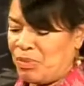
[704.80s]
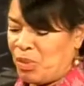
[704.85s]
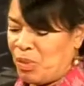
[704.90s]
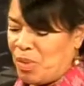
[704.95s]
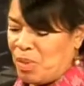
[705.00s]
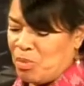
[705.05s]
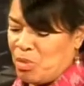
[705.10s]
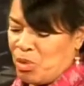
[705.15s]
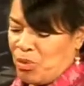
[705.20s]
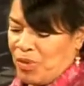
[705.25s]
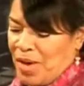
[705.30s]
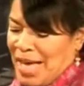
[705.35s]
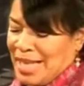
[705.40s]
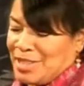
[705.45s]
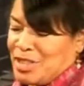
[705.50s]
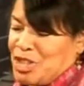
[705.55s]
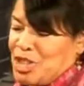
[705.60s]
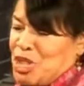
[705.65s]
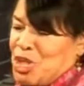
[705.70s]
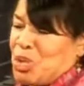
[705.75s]
before we move
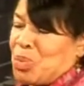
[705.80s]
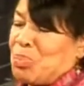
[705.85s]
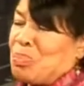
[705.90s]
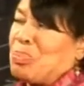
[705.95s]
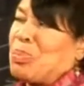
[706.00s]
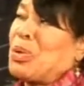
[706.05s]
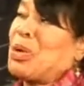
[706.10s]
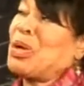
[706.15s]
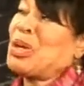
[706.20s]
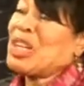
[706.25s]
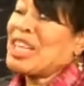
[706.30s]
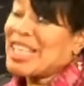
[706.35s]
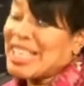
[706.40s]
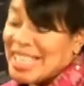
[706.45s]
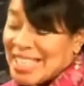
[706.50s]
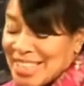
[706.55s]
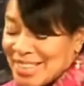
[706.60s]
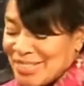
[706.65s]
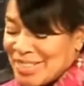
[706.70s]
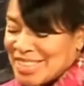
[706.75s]
on to your book,
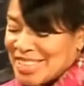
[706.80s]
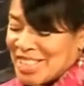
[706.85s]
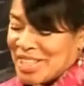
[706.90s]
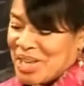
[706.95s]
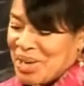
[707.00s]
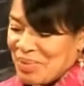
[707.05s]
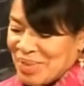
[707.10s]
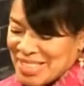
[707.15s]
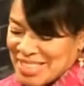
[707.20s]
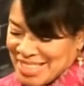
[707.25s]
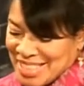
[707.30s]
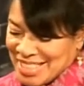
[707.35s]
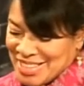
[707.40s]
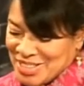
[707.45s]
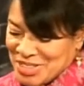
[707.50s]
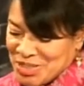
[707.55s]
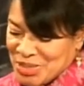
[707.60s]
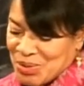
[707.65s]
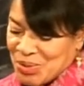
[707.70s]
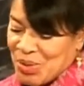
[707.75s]
which I can't wait to
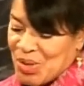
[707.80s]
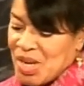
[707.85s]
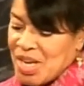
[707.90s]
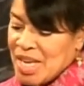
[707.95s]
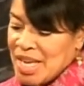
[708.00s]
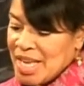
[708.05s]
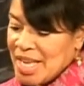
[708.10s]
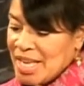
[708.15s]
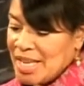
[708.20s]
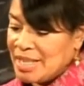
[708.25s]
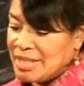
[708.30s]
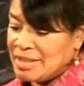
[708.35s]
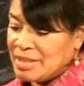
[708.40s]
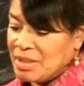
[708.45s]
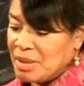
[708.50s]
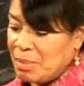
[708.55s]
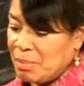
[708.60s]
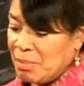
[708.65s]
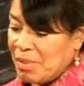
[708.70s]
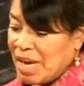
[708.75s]
get to,
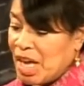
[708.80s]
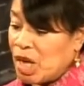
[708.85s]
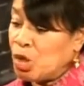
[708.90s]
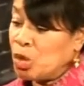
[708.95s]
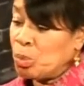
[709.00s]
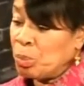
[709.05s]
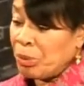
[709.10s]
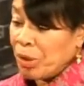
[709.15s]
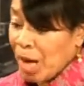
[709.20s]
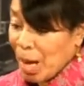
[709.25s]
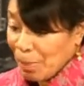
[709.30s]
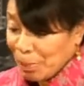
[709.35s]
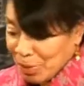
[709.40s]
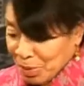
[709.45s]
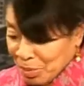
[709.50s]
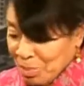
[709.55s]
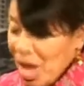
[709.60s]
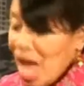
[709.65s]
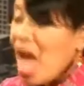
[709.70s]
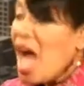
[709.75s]
is my own
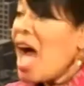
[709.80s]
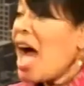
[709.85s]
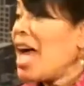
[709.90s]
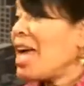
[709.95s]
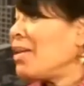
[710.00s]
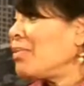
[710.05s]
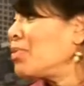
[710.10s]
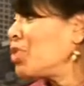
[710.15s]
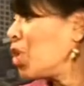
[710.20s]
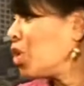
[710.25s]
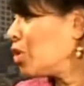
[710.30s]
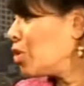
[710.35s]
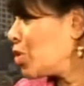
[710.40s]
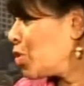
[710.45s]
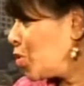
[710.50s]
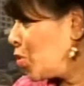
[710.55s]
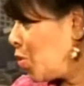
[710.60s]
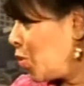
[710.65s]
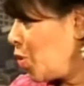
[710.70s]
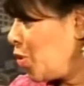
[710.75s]
problem. I have dark
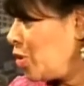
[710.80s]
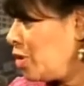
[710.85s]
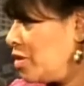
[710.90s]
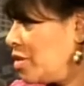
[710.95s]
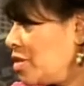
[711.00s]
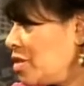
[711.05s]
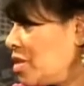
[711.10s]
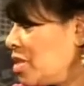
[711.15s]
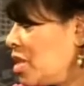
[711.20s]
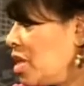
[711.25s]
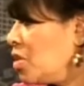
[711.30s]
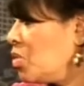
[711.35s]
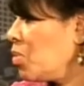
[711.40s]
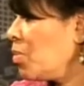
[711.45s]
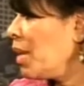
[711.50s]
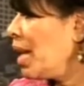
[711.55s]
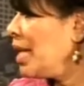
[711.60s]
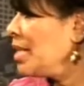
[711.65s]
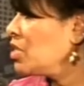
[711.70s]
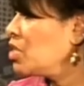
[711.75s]
circles
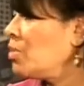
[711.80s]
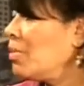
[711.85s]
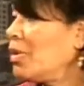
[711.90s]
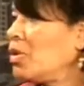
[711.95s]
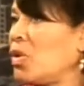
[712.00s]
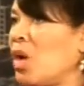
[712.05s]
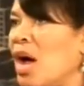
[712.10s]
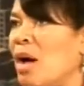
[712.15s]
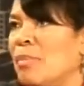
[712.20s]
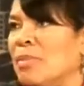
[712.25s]
under my eyes. No matter